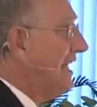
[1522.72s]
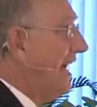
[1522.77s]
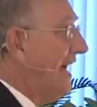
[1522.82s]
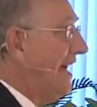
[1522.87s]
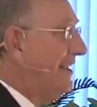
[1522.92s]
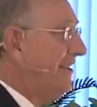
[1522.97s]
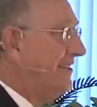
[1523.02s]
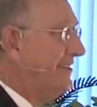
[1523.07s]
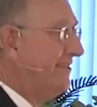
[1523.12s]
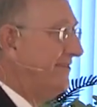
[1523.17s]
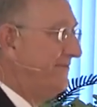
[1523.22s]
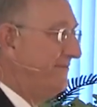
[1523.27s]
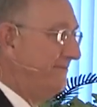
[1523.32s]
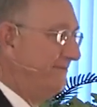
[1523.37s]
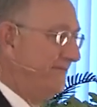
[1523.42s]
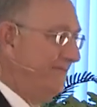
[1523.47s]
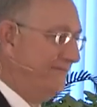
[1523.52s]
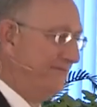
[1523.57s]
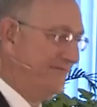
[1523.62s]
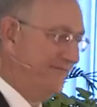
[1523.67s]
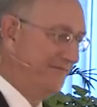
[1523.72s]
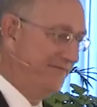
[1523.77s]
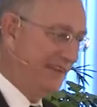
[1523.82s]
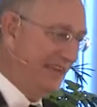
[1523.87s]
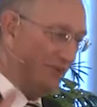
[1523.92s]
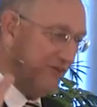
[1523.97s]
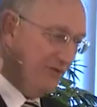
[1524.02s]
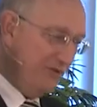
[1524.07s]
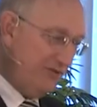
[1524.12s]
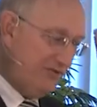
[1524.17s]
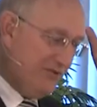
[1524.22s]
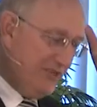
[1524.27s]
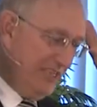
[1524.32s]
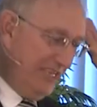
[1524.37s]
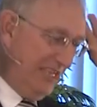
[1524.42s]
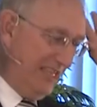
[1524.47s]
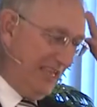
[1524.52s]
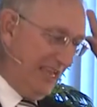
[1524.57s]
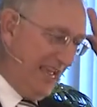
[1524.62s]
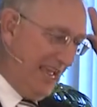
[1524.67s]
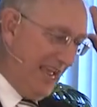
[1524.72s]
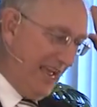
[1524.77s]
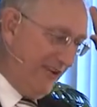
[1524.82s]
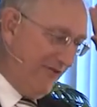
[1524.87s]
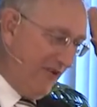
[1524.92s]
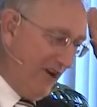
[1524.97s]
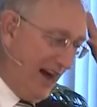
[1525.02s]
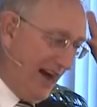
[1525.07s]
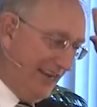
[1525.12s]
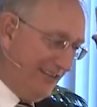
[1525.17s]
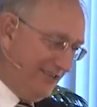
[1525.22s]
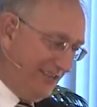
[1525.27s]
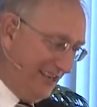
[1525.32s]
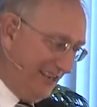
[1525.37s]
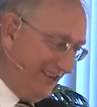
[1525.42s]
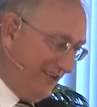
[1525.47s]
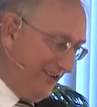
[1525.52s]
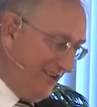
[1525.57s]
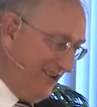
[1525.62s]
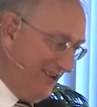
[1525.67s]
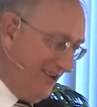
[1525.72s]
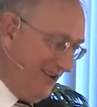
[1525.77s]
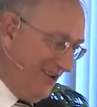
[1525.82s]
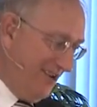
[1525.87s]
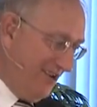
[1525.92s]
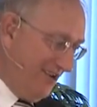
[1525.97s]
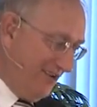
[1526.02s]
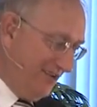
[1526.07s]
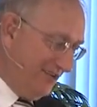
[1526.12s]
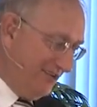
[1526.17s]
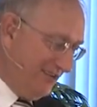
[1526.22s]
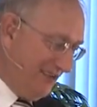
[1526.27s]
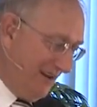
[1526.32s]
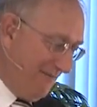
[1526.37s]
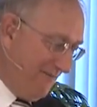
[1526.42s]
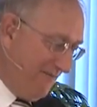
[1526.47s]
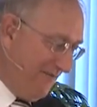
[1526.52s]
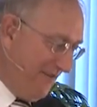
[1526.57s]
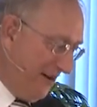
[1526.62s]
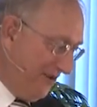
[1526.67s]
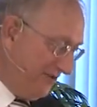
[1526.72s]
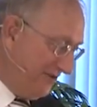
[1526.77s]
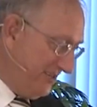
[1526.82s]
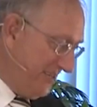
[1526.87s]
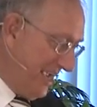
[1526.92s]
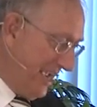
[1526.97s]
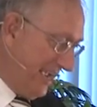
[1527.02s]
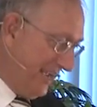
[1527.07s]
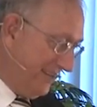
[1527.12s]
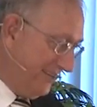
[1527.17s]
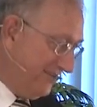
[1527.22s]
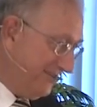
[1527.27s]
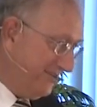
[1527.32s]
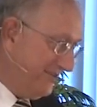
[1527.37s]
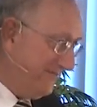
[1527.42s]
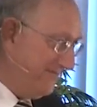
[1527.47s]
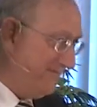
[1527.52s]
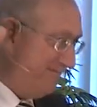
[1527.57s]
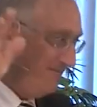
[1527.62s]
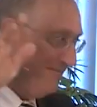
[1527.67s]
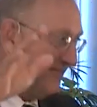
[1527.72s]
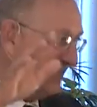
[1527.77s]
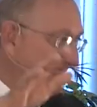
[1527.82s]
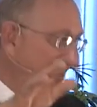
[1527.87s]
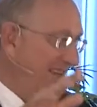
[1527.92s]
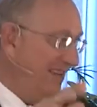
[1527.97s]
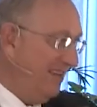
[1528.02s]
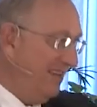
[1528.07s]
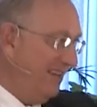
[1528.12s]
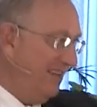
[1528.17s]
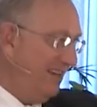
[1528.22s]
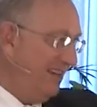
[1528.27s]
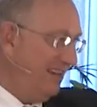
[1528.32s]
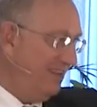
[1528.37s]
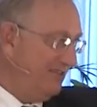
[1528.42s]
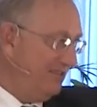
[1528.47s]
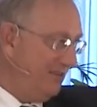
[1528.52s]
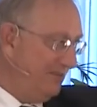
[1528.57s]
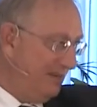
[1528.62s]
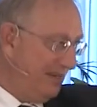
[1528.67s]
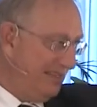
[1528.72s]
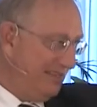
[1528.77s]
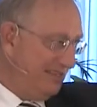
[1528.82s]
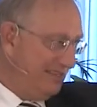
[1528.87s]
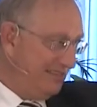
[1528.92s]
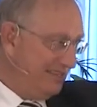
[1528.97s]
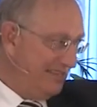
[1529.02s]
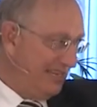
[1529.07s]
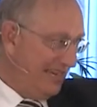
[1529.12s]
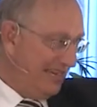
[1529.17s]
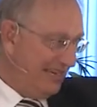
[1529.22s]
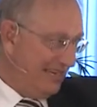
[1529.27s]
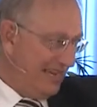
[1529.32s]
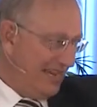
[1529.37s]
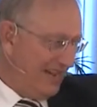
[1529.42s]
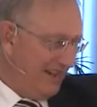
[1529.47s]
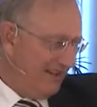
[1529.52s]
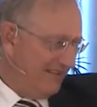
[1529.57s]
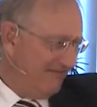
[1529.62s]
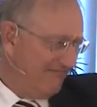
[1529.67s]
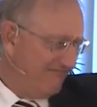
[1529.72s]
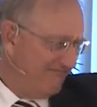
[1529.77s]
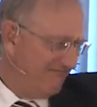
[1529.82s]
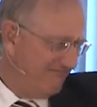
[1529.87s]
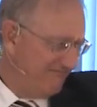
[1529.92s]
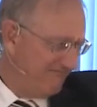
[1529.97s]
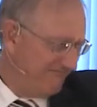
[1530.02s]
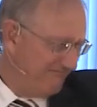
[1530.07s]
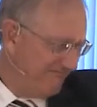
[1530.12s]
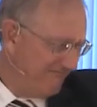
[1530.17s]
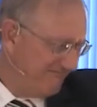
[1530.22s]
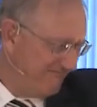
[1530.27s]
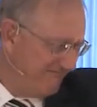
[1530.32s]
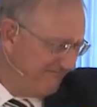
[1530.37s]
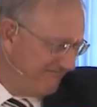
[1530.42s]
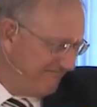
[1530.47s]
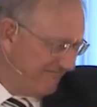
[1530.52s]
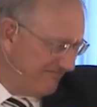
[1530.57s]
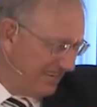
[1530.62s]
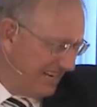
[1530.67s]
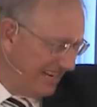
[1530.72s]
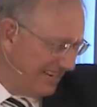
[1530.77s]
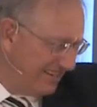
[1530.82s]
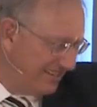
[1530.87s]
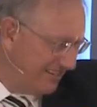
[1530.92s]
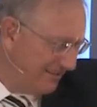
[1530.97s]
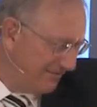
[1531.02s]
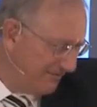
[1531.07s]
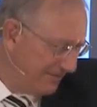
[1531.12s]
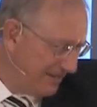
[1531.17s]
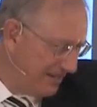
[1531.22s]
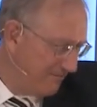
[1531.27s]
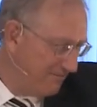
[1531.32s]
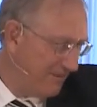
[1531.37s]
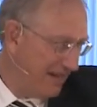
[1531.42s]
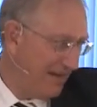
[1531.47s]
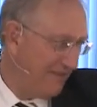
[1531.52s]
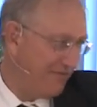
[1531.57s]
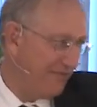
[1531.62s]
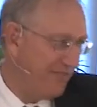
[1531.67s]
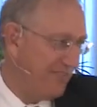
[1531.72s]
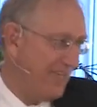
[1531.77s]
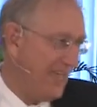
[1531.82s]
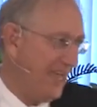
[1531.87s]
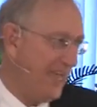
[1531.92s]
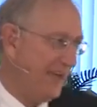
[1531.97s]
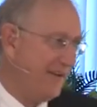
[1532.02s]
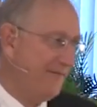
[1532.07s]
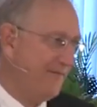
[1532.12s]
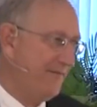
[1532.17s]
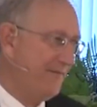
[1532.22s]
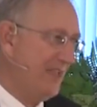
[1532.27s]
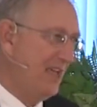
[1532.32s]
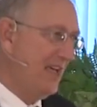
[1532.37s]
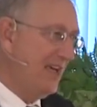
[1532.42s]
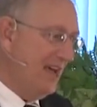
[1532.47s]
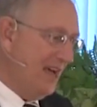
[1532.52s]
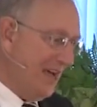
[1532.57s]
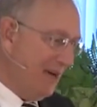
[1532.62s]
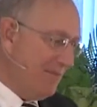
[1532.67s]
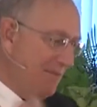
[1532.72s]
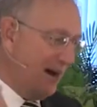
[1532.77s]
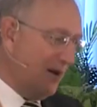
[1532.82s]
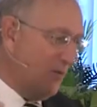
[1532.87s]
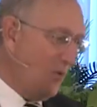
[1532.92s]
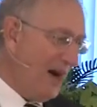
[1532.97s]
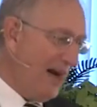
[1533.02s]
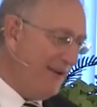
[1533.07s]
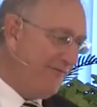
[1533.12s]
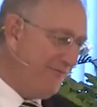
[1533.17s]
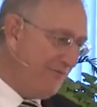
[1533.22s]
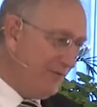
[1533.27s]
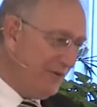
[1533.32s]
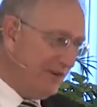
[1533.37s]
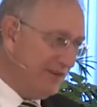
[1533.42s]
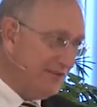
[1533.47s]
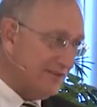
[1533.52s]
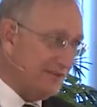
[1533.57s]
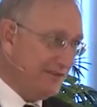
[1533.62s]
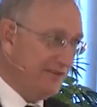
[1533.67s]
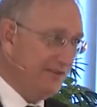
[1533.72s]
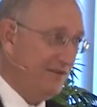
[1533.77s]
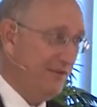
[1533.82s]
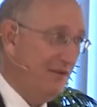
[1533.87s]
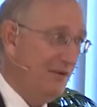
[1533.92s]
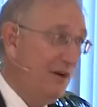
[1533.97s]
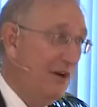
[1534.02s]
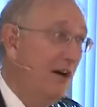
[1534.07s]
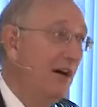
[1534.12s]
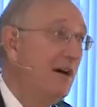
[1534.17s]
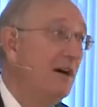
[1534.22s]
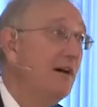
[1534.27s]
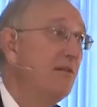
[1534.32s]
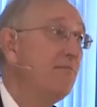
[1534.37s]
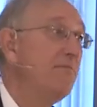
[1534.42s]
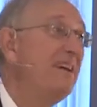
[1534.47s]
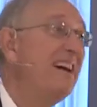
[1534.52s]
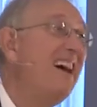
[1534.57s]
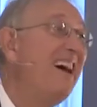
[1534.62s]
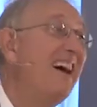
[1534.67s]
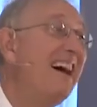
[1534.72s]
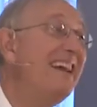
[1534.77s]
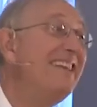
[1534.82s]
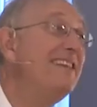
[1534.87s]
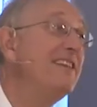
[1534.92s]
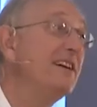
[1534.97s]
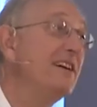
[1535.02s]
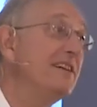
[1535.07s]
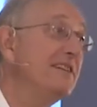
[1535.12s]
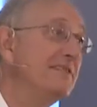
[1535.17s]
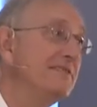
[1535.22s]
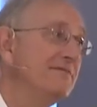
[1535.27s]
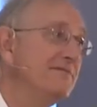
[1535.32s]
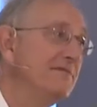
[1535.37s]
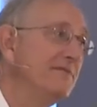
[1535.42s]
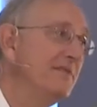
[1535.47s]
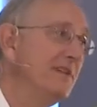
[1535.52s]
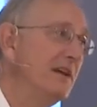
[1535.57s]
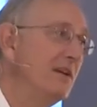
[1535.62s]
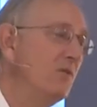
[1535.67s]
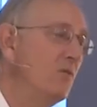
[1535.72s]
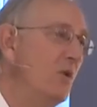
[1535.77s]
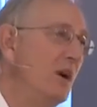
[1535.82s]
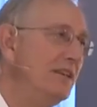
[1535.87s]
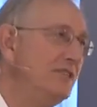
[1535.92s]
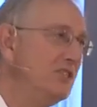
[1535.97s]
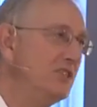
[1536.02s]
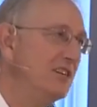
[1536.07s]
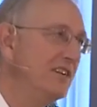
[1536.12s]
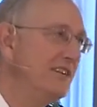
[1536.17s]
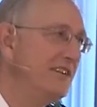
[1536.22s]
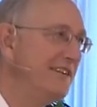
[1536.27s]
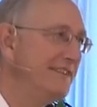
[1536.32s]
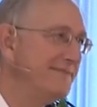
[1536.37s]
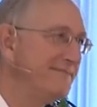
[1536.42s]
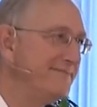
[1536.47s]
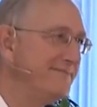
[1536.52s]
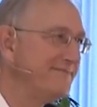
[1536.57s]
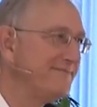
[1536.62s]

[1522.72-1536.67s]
that. And you could see the hair rising on some folks' heads. And she went and sat down relatively about there. And my wife was behind her and watching her.